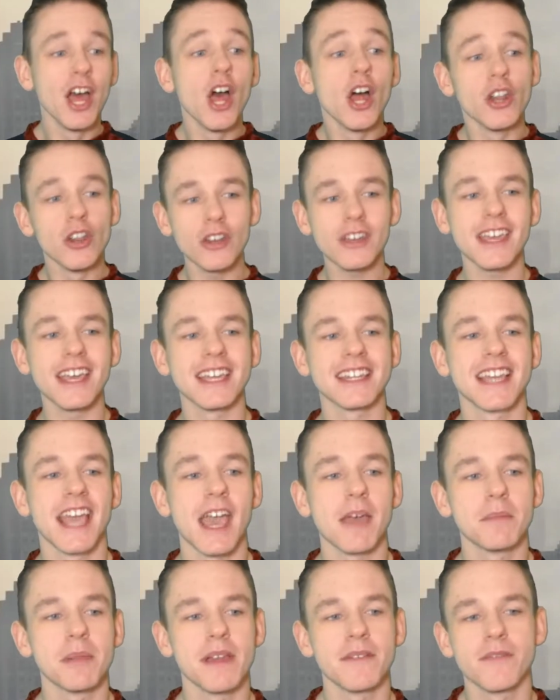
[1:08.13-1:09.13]
Looking at the
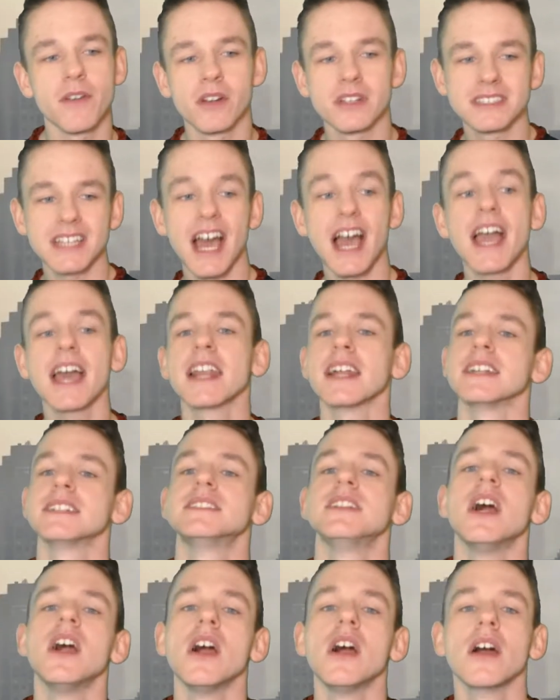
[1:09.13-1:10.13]
gameplay first, I had a
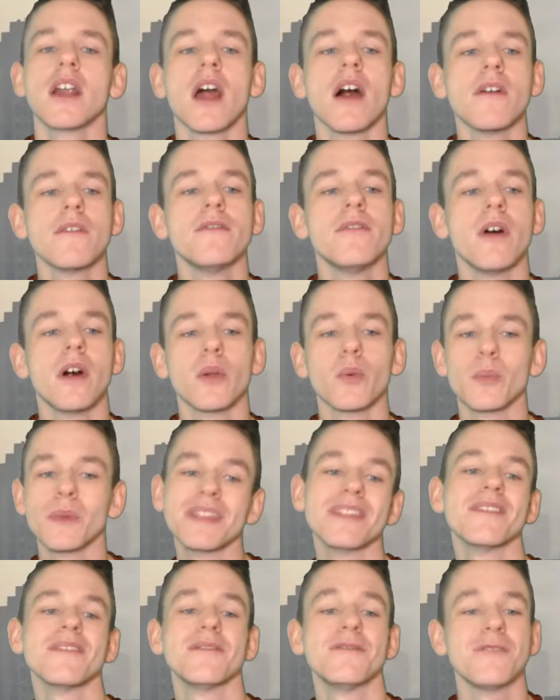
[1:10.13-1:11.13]
ton of fun
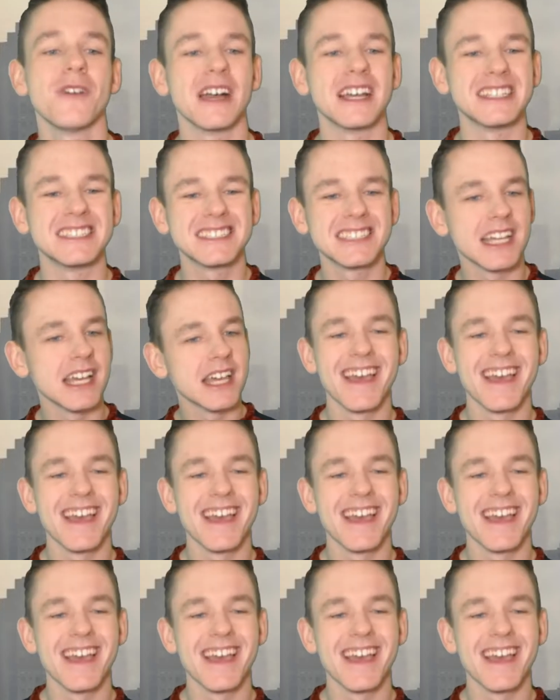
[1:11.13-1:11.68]
with the fights.